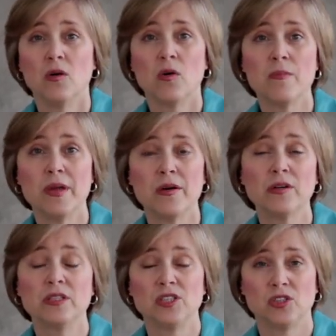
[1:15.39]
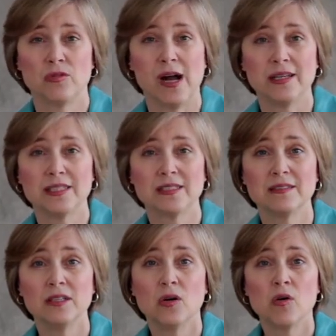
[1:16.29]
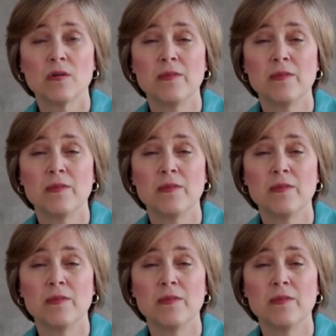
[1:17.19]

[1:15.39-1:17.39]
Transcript: or marital stress or